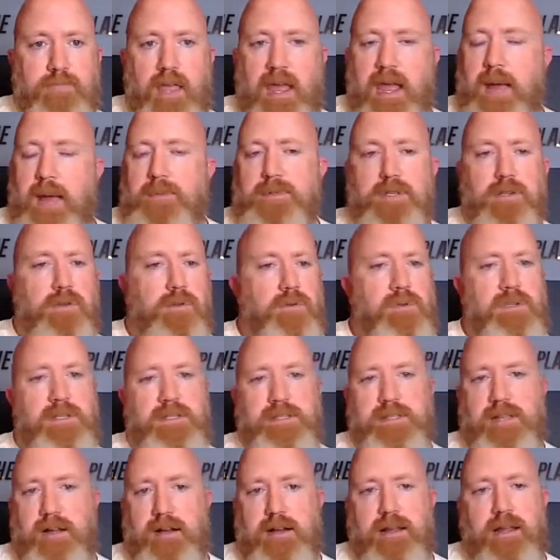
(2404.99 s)

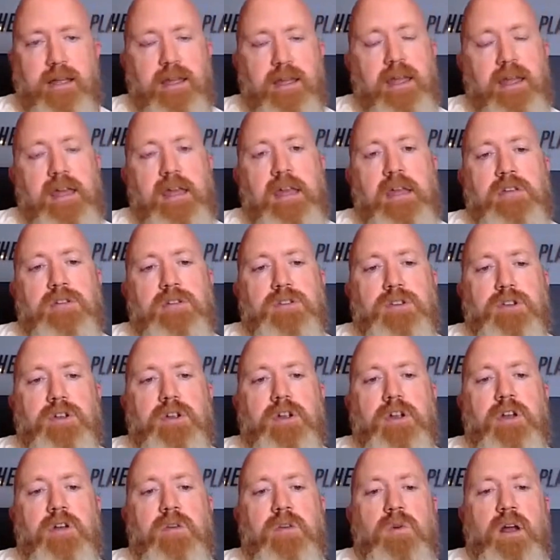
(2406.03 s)
Absolutely suck. So
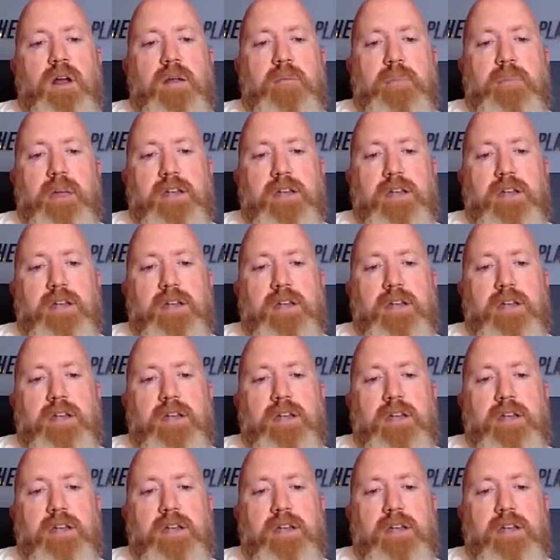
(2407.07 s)
you're going to want